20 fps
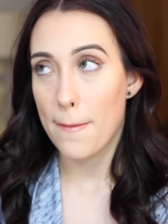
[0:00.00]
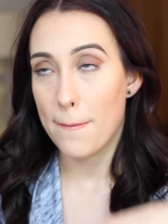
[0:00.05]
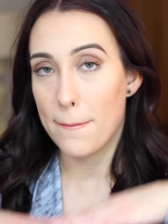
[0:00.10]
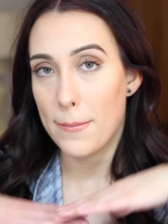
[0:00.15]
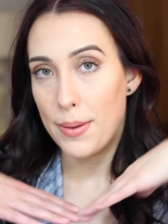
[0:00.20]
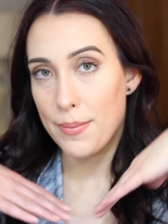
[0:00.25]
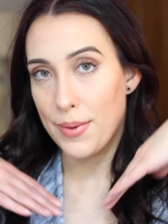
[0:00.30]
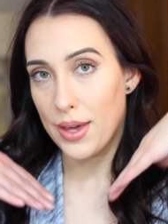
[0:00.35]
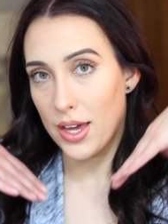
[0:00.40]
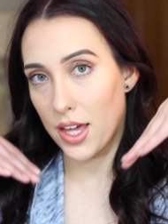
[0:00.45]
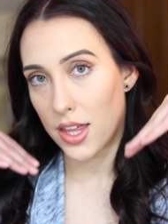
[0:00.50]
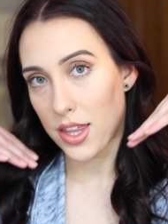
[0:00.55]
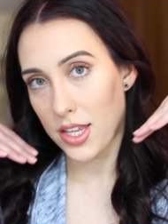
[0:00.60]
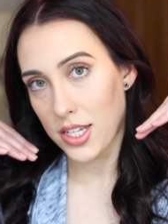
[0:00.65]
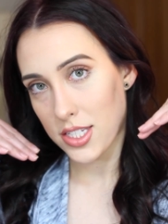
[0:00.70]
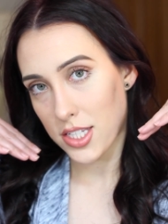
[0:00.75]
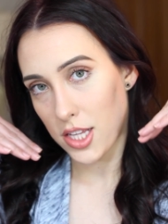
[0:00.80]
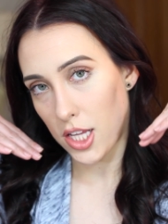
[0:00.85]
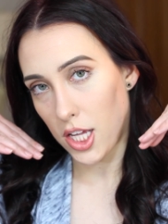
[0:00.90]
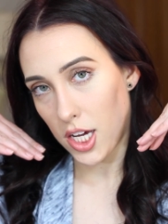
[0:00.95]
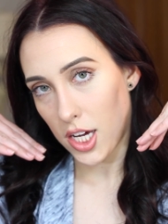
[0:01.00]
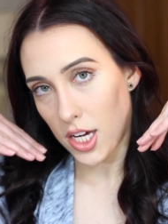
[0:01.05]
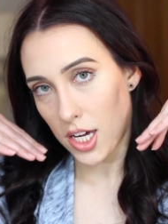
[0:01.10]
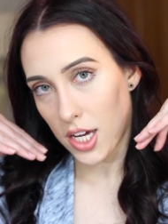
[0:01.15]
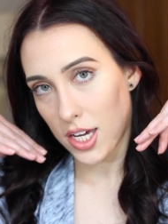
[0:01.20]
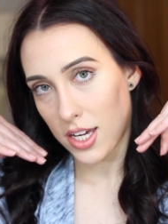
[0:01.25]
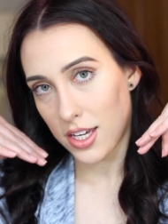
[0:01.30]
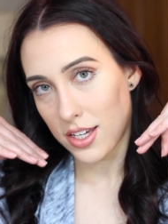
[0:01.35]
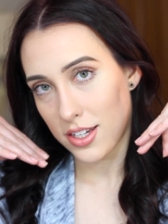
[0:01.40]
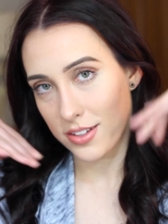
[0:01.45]
mimic this look,
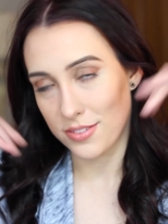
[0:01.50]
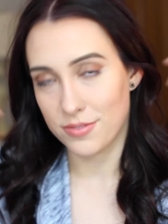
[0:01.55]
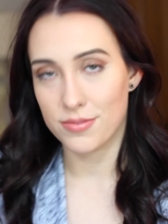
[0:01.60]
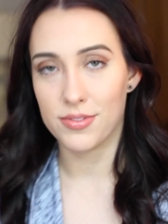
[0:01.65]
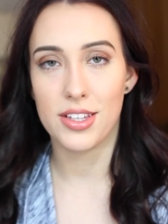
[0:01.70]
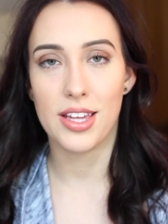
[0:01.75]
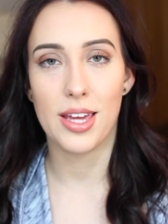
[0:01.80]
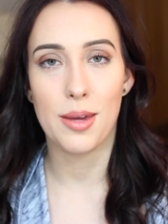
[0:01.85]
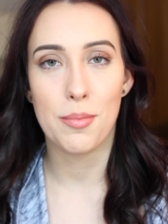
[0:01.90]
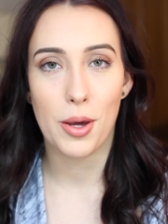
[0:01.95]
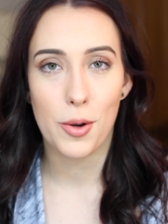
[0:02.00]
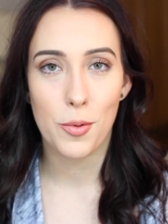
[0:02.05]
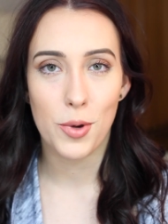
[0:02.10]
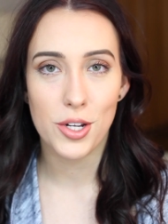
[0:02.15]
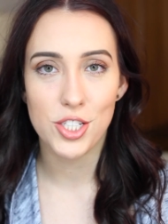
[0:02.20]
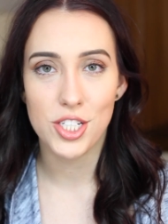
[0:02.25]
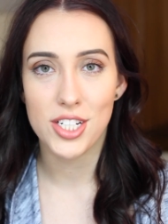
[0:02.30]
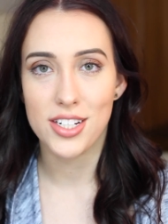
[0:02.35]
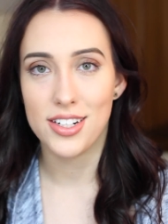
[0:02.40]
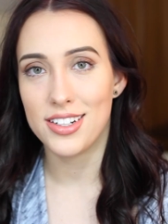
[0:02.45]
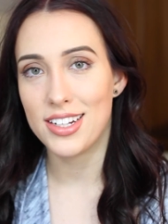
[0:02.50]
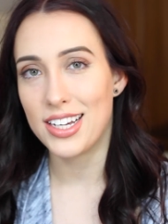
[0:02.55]
keep on watching.